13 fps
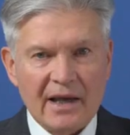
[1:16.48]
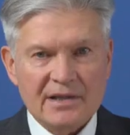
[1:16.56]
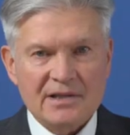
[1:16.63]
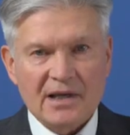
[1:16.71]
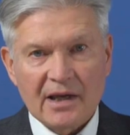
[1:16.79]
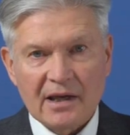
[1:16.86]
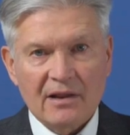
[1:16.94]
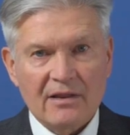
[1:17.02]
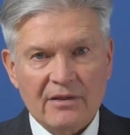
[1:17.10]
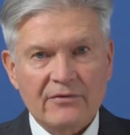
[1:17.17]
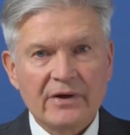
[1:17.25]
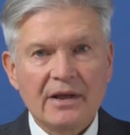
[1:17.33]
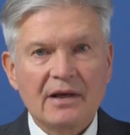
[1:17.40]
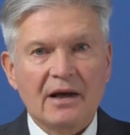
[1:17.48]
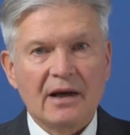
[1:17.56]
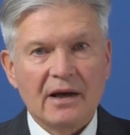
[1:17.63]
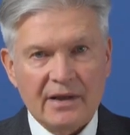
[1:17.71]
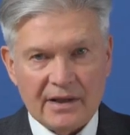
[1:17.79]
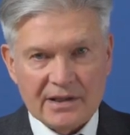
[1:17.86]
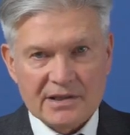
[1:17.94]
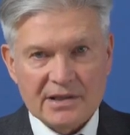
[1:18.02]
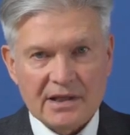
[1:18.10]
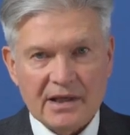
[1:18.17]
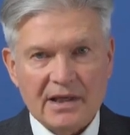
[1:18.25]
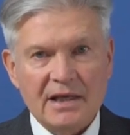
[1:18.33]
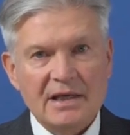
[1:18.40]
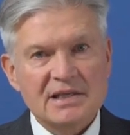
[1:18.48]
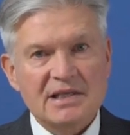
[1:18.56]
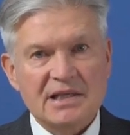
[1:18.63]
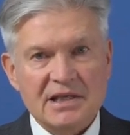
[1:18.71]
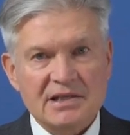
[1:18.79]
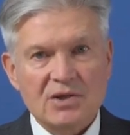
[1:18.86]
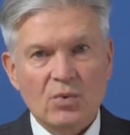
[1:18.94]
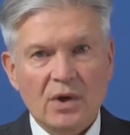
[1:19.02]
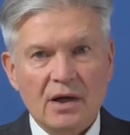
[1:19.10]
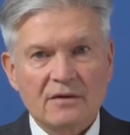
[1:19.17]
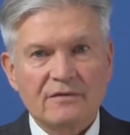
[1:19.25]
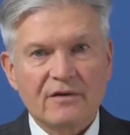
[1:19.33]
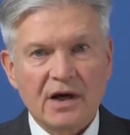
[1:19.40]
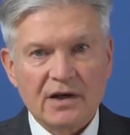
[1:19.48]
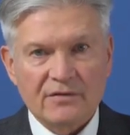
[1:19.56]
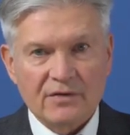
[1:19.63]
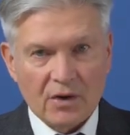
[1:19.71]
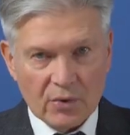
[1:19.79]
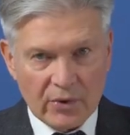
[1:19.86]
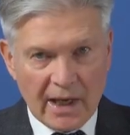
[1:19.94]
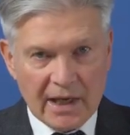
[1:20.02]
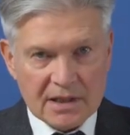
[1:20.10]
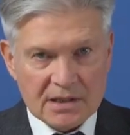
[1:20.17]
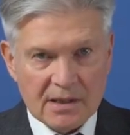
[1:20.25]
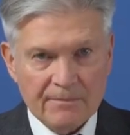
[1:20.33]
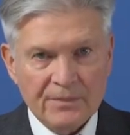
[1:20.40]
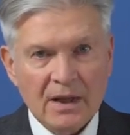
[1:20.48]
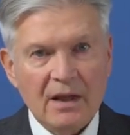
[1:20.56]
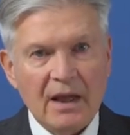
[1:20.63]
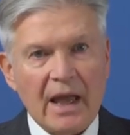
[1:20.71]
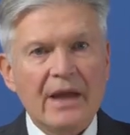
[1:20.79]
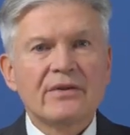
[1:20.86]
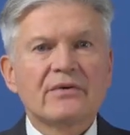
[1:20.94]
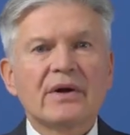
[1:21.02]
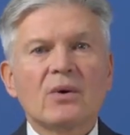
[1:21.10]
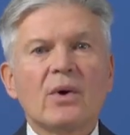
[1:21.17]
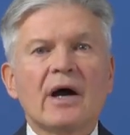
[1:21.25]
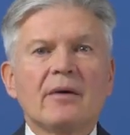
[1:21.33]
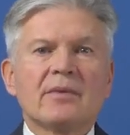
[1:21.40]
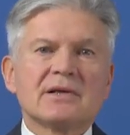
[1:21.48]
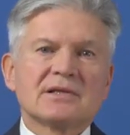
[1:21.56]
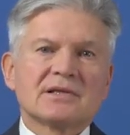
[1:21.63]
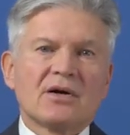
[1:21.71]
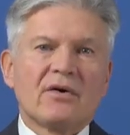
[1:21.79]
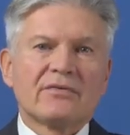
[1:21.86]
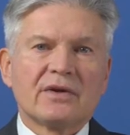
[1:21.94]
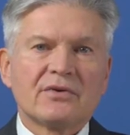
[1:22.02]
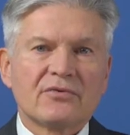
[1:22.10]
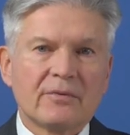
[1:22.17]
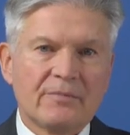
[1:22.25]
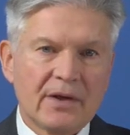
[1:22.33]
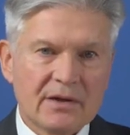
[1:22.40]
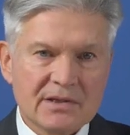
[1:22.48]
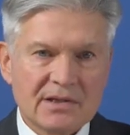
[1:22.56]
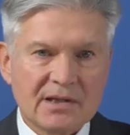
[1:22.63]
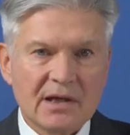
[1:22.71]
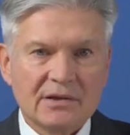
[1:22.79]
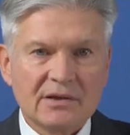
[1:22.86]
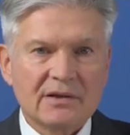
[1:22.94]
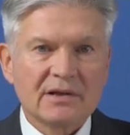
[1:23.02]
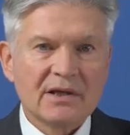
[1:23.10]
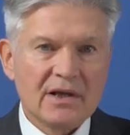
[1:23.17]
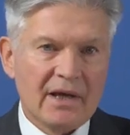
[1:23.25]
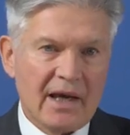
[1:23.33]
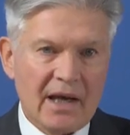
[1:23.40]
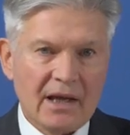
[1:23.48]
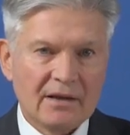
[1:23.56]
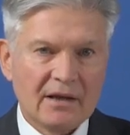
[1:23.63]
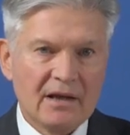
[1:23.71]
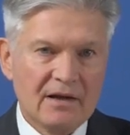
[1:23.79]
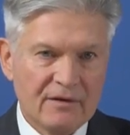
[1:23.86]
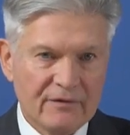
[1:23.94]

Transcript: SIL 3 IEC 61508 and the requirements of the European standard EN